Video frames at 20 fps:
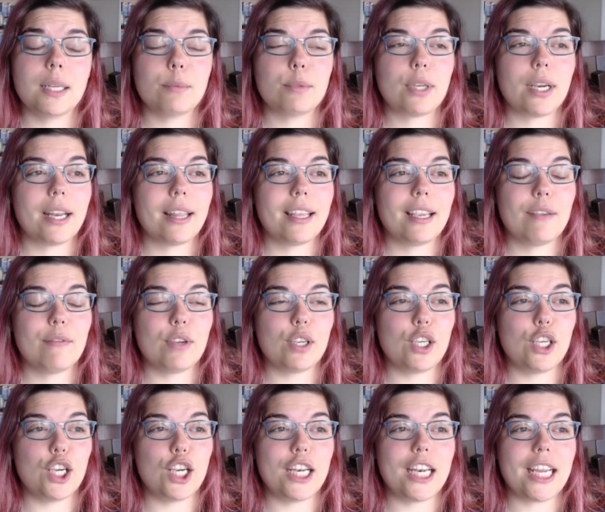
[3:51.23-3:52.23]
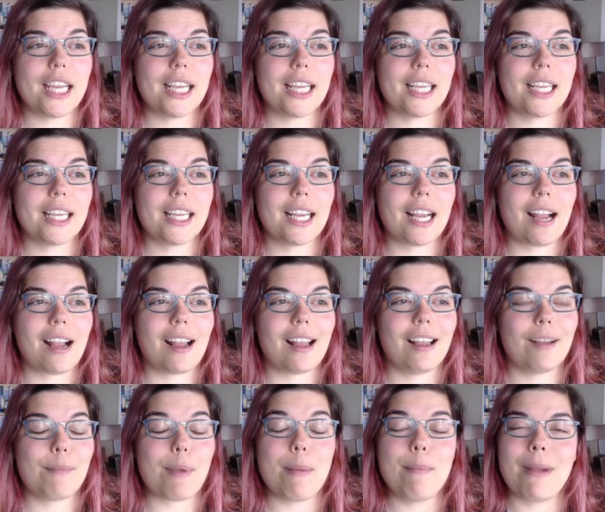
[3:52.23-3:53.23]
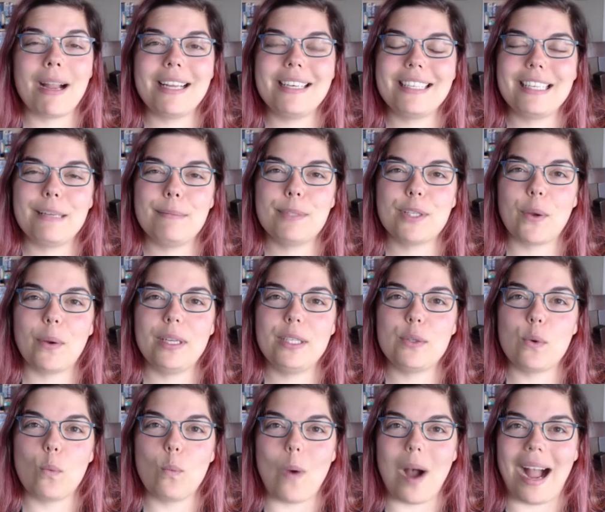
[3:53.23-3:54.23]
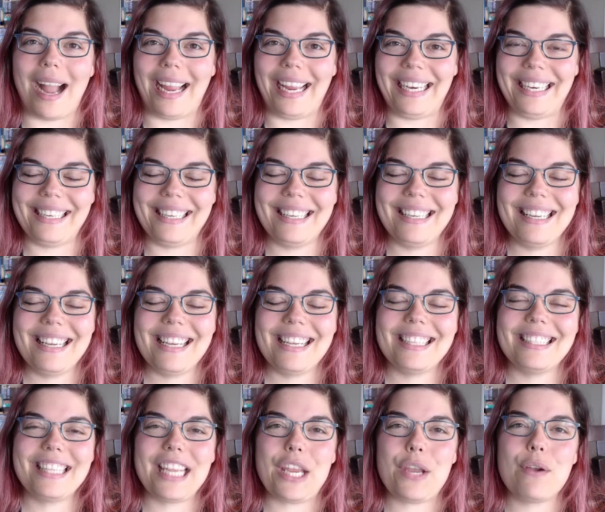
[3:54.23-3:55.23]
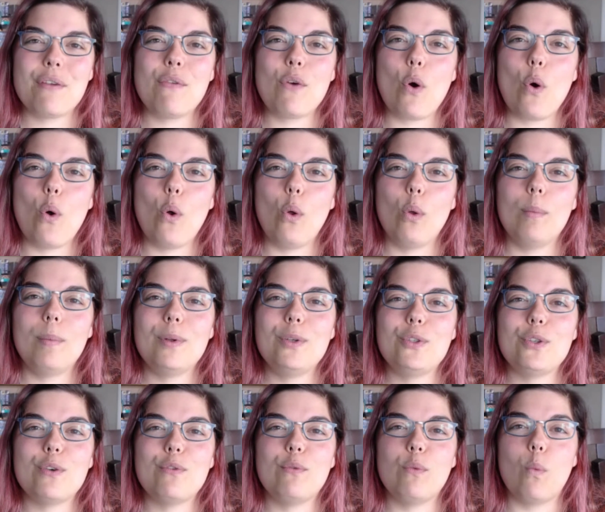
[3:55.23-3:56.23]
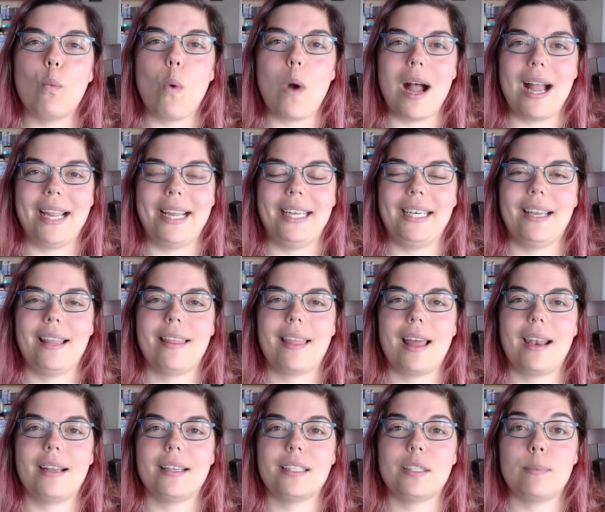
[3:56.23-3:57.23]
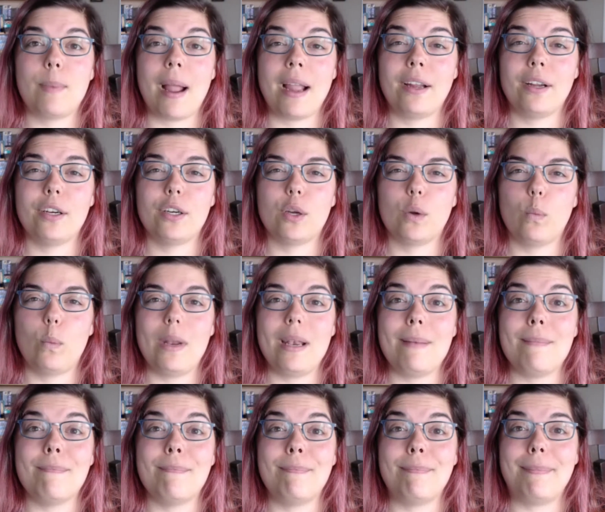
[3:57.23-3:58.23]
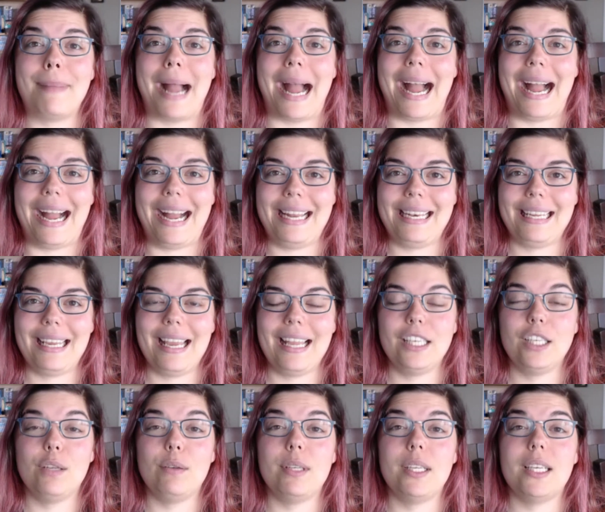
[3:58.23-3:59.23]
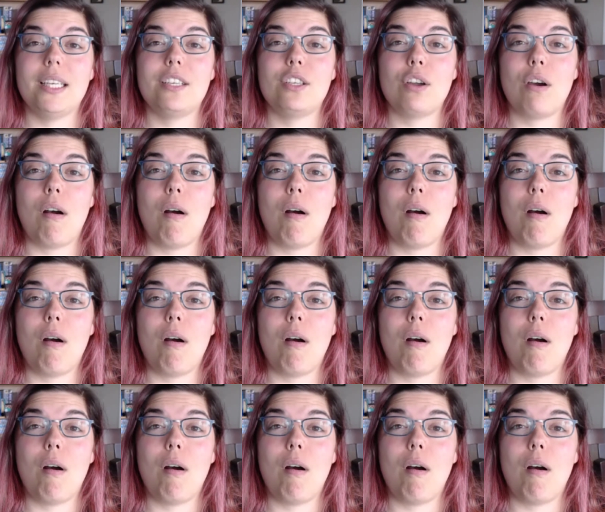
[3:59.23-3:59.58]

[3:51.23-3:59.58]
trying to think of a good Uh, my mind keeps going to wine. Say you have a whole bunch of wine that expired or went bad and you need a